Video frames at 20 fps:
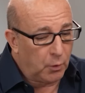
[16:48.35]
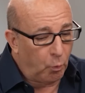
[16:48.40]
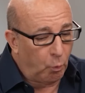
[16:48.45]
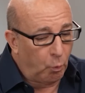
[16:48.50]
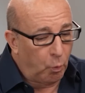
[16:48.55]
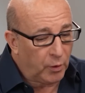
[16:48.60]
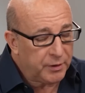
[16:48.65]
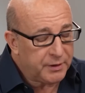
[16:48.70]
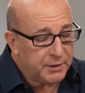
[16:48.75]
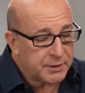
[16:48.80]

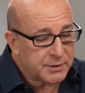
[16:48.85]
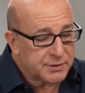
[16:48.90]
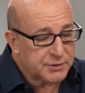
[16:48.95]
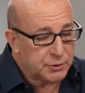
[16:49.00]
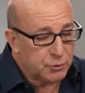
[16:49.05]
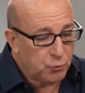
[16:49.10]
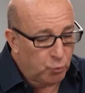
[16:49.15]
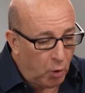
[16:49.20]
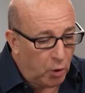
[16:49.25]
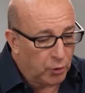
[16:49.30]
what it is
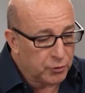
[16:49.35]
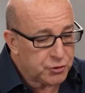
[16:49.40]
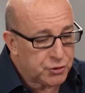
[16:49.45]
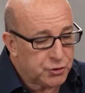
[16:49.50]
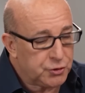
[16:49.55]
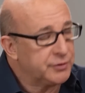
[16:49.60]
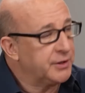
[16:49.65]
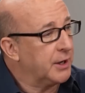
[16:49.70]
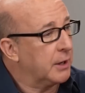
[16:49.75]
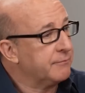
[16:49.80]
you want
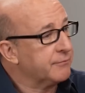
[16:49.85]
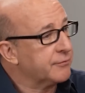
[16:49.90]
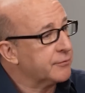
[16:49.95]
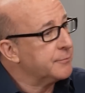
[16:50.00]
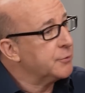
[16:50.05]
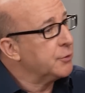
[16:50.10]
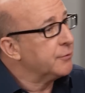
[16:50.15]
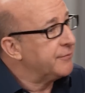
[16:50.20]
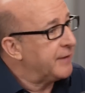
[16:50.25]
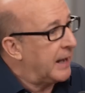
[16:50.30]
should come
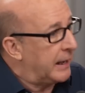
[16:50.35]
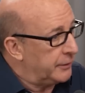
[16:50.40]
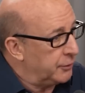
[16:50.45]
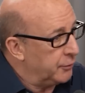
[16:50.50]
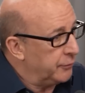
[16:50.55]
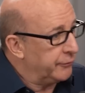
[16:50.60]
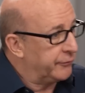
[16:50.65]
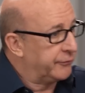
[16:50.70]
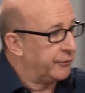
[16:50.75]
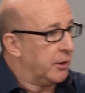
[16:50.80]
from your
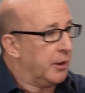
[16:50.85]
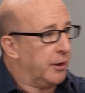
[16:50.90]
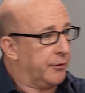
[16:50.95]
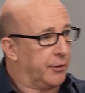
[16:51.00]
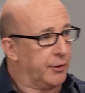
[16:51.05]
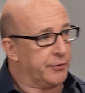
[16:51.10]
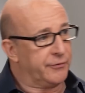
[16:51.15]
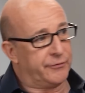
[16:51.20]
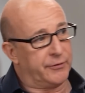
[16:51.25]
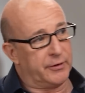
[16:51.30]
values,
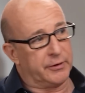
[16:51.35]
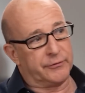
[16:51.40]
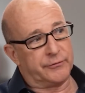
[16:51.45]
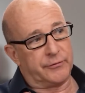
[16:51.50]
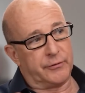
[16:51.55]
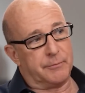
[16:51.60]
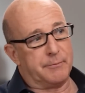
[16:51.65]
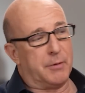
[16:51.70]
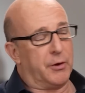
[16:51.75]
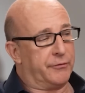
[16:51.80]
those things
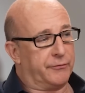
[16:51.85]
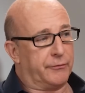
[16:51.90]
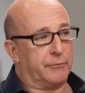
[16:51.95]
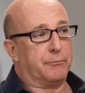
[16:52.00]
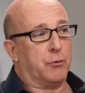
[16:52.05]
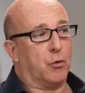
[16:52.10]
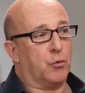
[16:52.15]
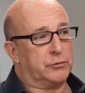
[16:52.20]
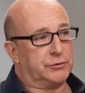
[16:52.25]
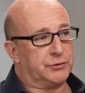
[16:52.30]
that are most
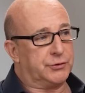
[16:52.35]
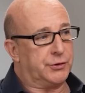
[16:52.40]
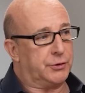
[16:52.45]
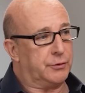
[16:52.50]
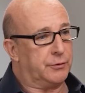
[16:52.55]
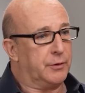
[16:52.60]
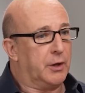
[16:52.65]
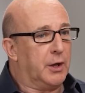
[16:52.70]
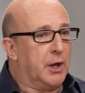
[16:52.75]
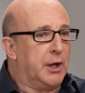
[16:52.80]
important to
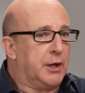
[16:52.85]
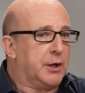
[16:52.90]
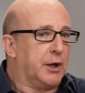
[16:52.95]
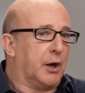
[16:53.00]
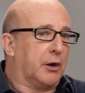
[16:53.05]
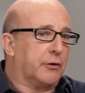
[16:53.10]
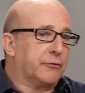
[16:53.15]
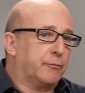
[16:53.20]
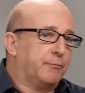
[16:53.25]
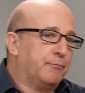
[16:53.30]
you.
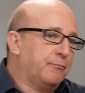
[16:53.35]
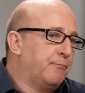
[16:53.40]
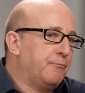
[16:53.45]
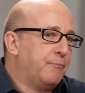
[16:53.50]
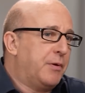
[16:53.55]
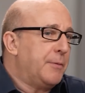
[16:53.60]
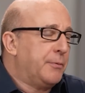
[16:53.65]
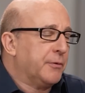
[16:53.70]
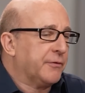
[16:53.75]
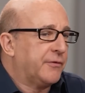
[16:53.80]
You know,
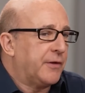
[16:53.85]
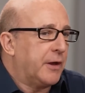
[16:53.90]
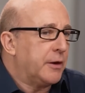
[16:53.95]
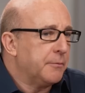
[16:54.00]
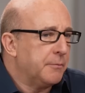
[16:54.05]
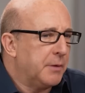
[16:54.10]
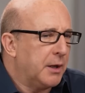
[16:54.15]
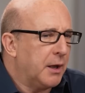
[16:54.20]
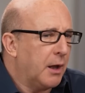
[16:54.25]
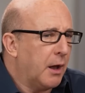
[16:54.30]
people say
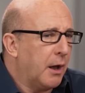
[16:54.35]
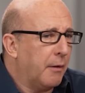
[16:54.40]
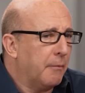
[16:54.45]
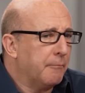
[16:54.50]
to me,